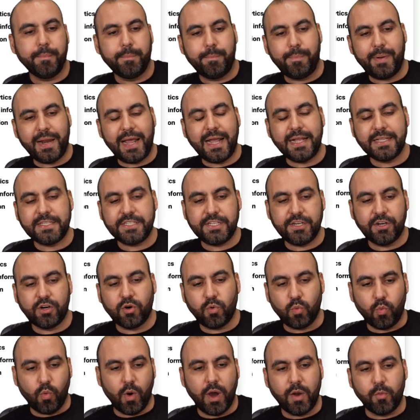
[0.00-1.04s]
Plan tier
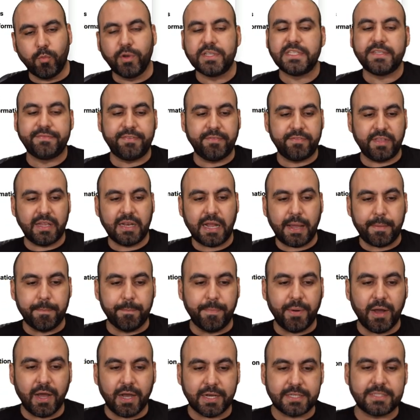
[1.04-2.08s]
one, which is 59
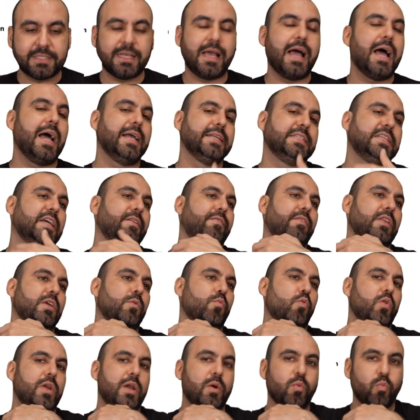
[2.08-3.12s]
bucks. I definitely
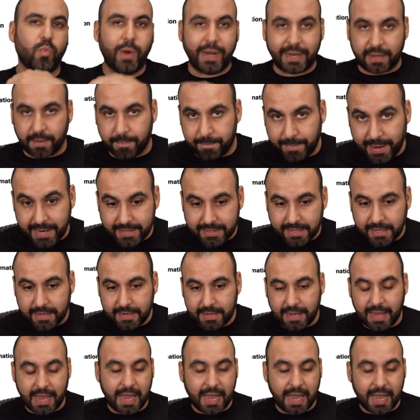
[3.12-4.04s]
wouldn't recommend it.